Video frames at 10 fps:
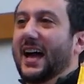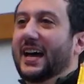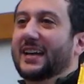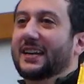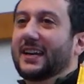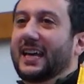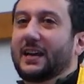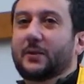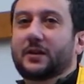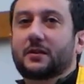And
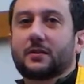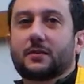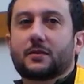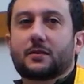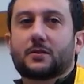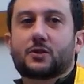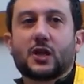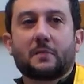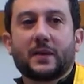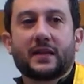he would
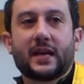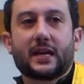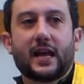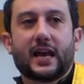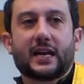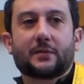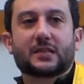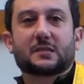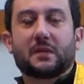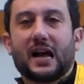jump in it, and he
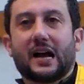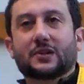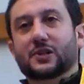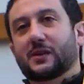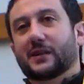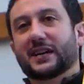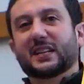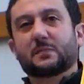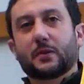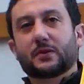would splash, and he would get
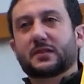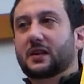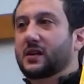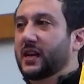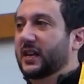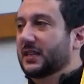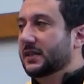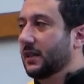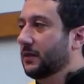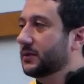his boots dirty, and his
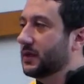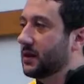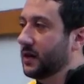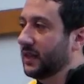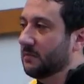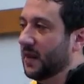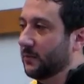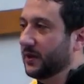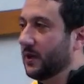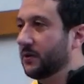clothes dirty, and the
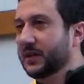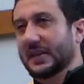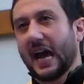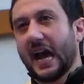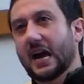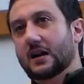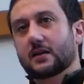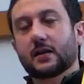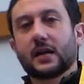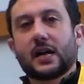mud would go over his
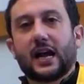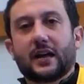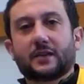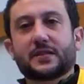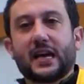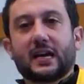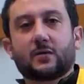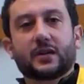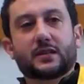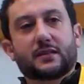hair. And
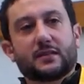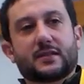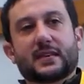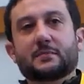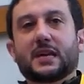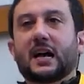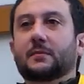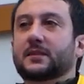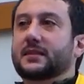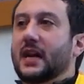Hosea would
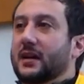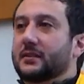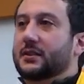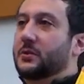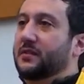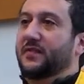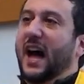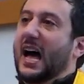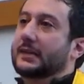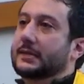sometimes not do it
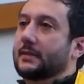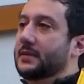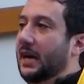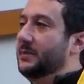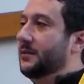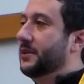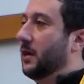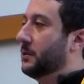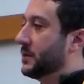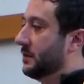fast. Sometimes he would
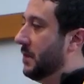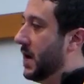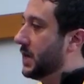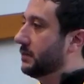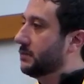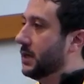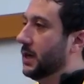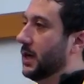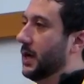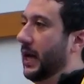go into the mud
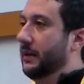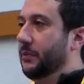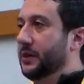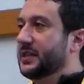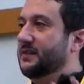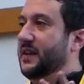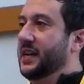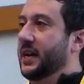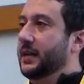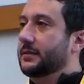and put his
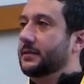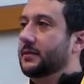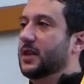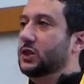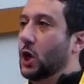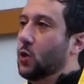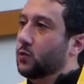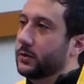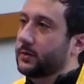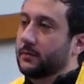feet in it, his
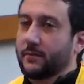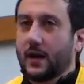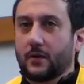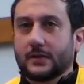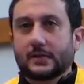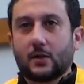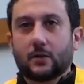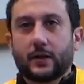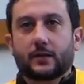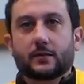toes, very
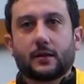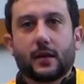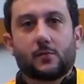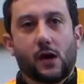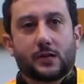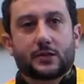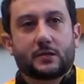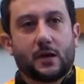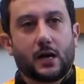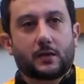slowly, and watch
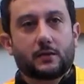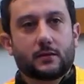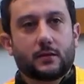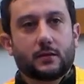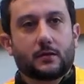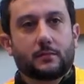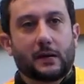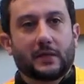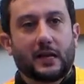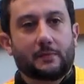the mud
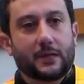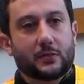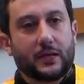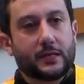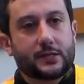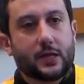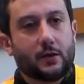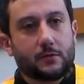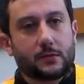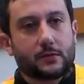bubble up between his
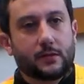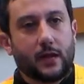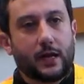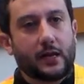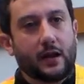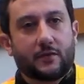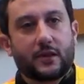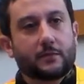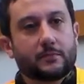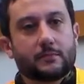toes and cover
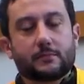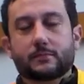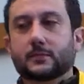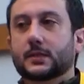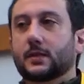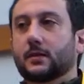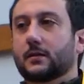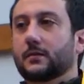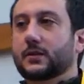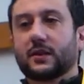them.
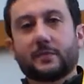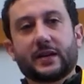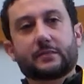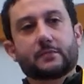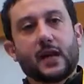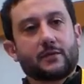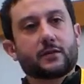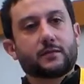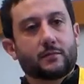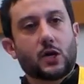So he'd be
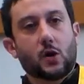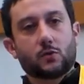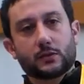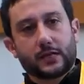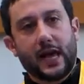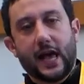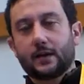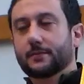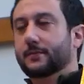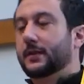covered from toes to head.